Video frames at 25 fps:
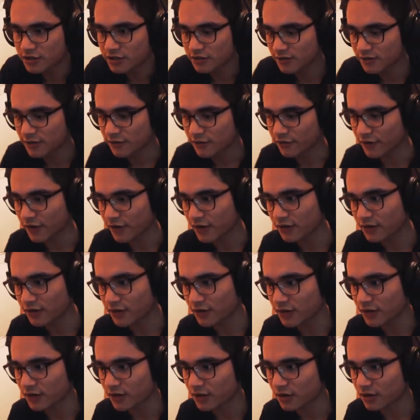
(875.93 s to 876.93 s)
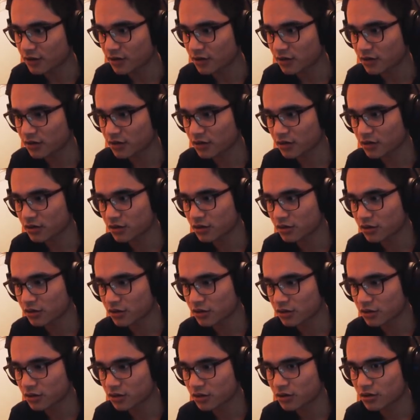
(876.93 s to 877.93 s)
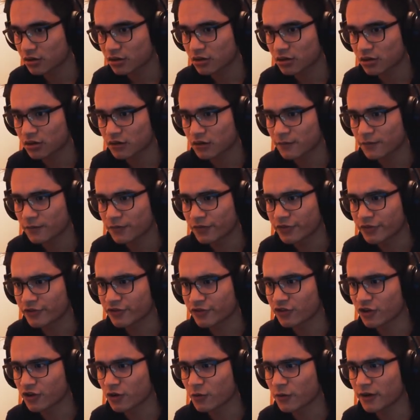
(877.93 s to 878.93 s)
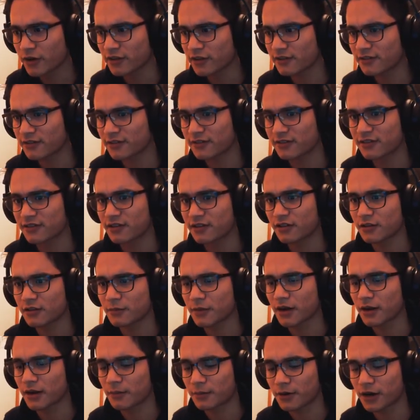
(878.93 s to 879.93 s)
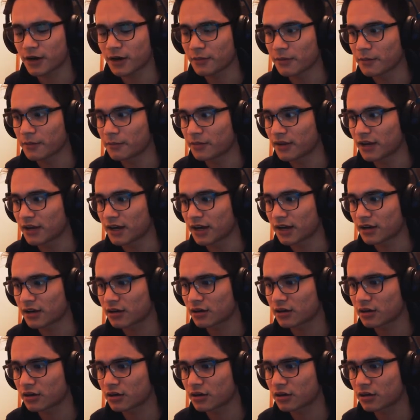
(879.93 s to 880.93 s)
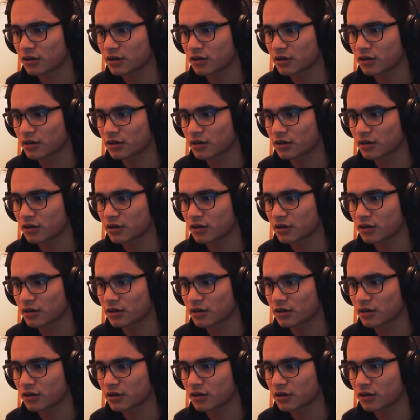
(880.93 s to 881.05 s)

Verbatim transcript: It's just never ending, huh? There's no way this is still in my apartment block.